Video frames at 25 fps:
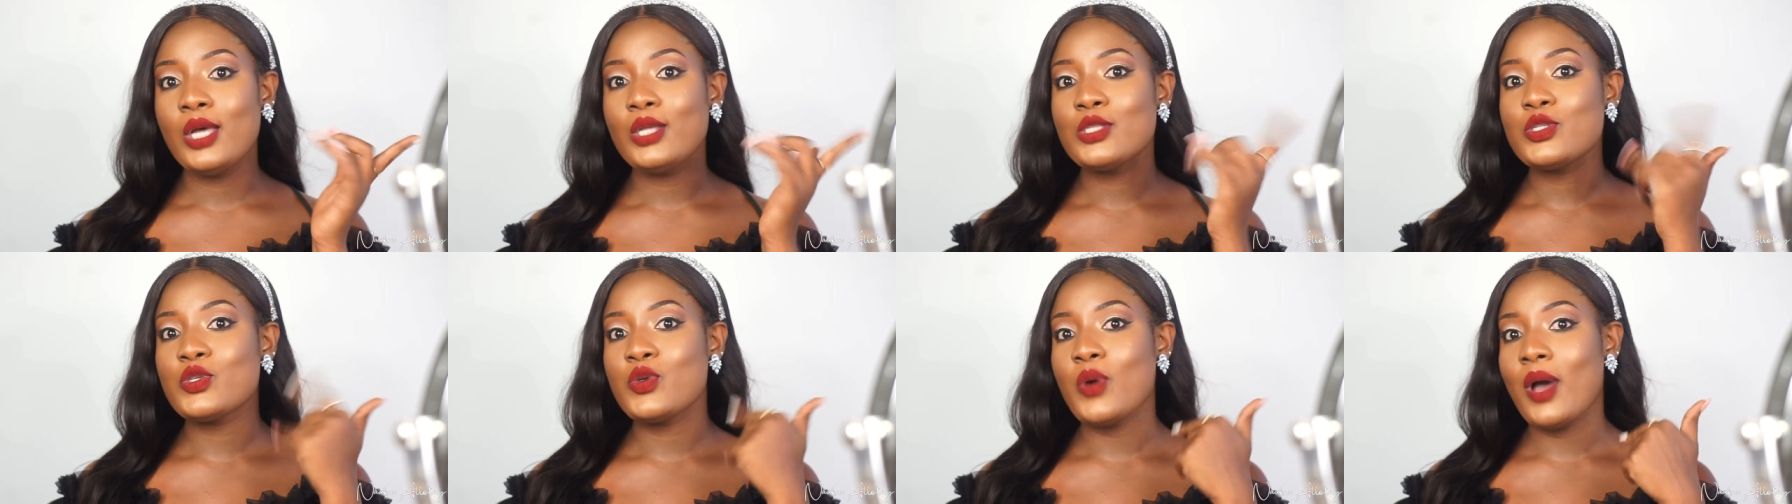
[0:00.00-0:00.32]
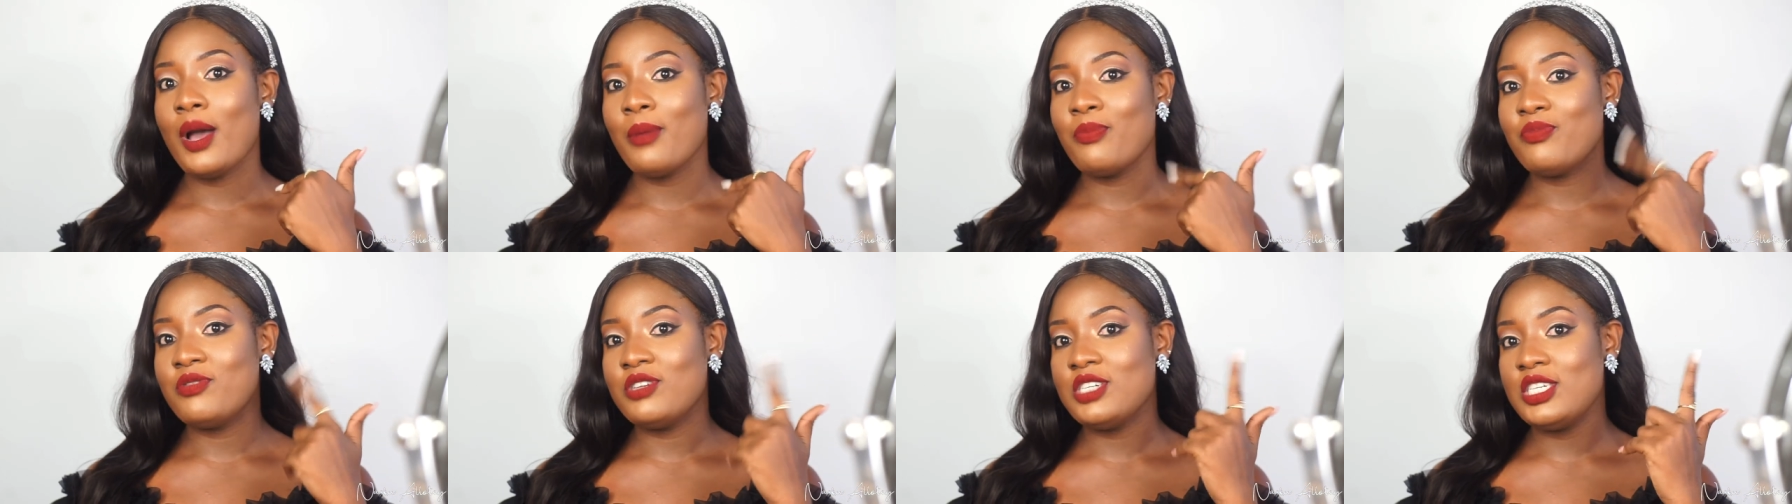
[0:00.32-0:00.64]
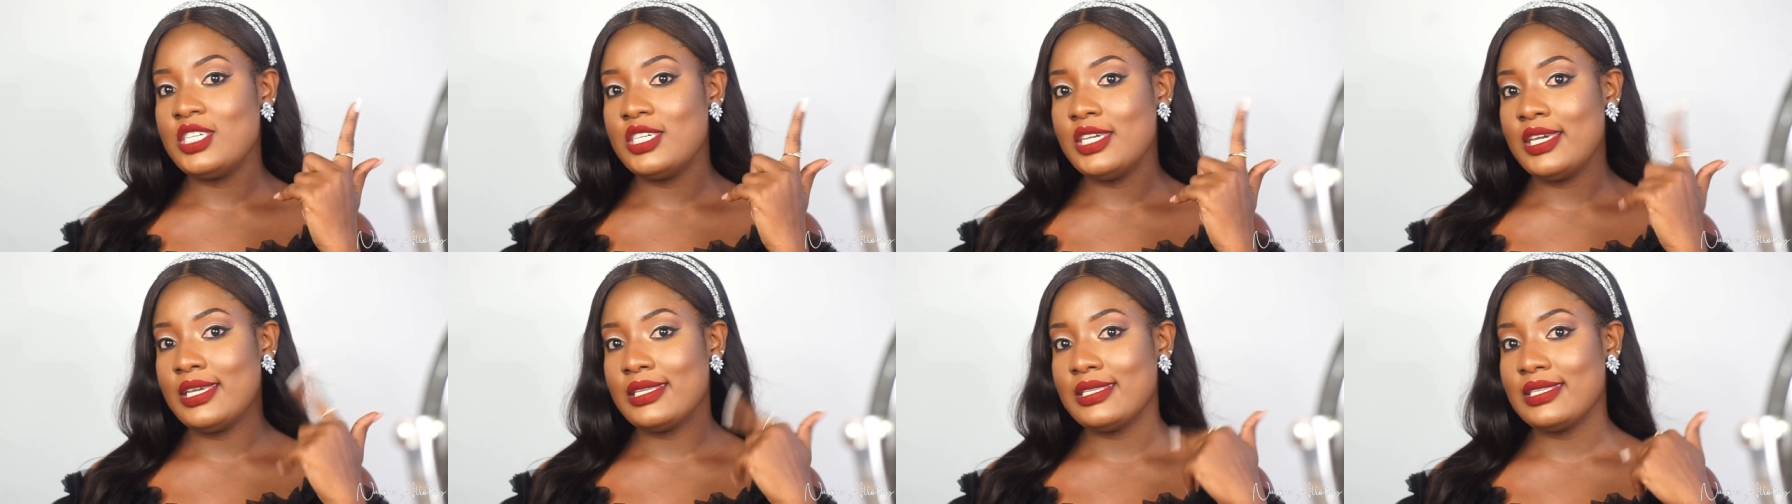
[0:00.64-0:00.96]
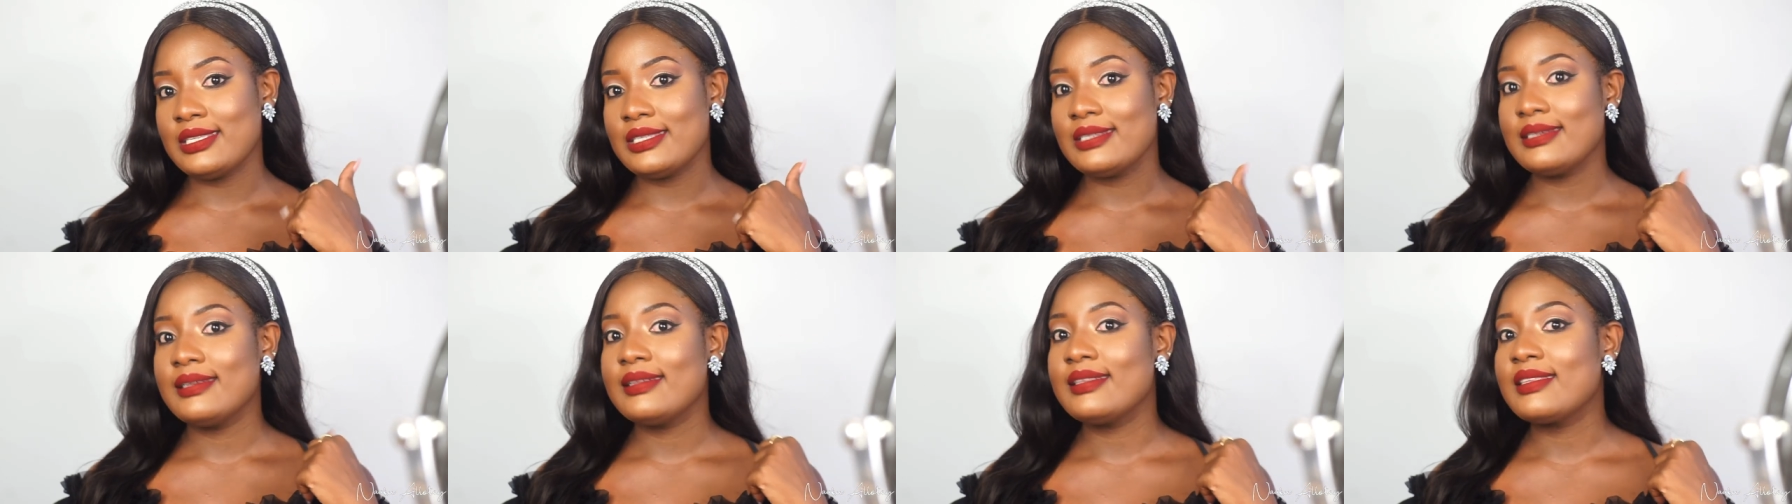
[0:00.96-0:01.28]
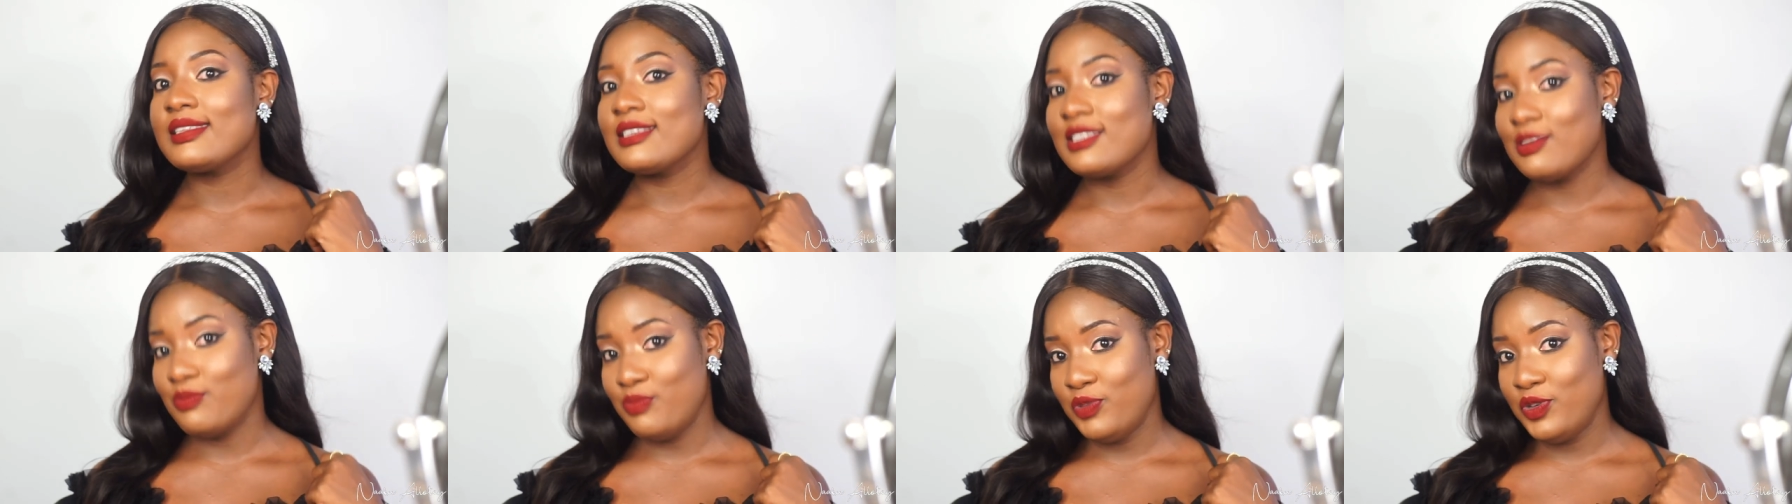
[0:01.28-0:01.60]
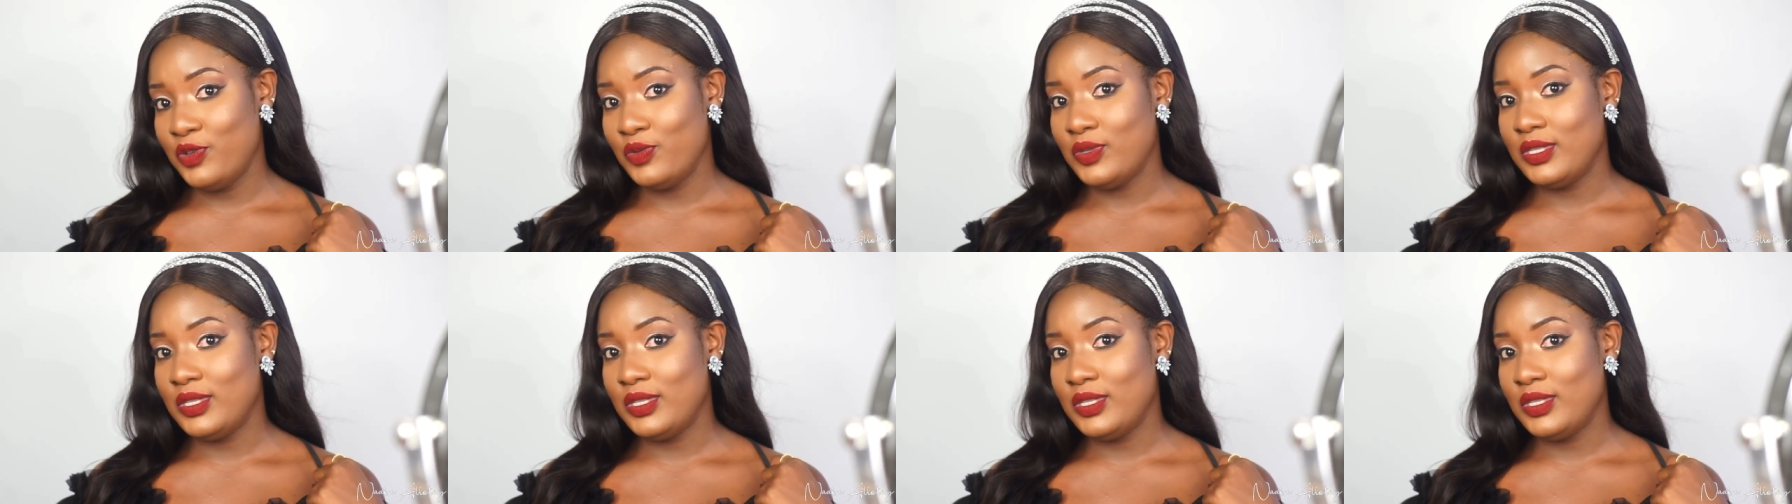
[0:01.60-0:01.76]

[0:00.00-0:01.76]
to appreciate this video.